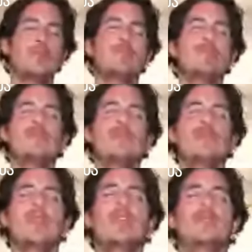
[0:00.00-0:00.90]
Take a
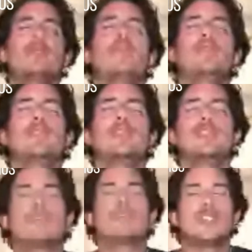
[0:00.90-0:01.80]
moment to stretch
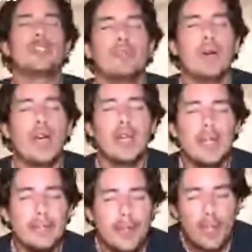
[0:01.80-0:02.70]
your body
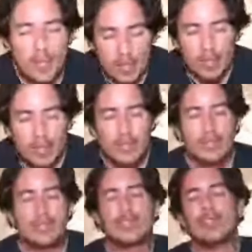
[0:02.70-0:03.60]
to
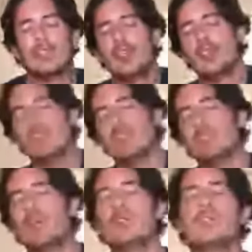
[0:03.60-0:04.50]
feel the most
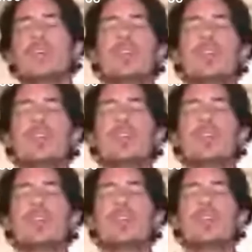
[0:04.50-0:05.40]
comfortable position
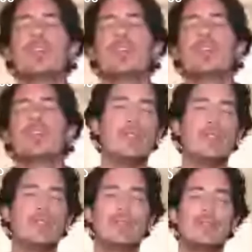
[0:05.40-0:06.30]
for you.
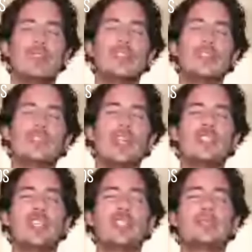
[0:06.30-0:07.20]
Stretching,
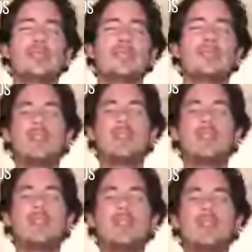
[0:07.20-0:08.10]

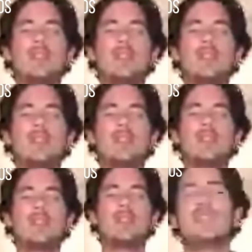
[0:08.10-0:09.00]
yawning
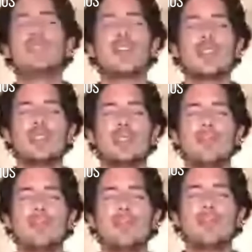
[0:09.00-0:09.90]
and massaging your
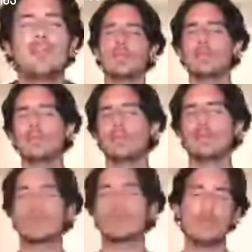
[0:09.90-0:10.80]
body.
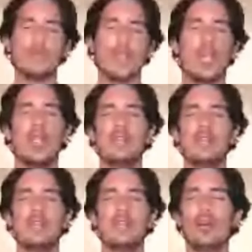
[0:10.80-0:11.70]
I leave
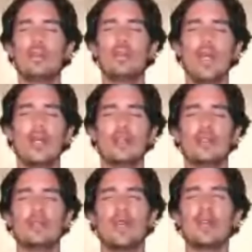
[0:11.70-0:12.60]
all the
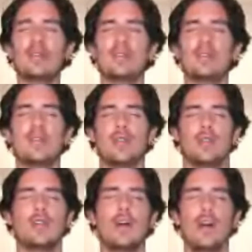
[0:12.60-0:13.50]
weight of my
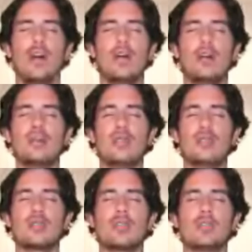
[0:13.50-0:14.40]
arms,
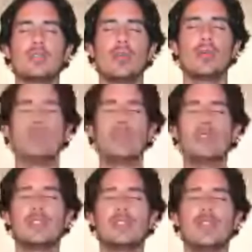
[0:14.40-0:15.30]
shoulders to
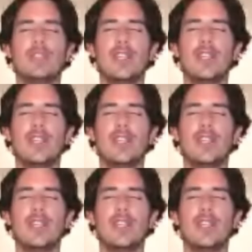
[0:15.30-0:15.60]
fall down.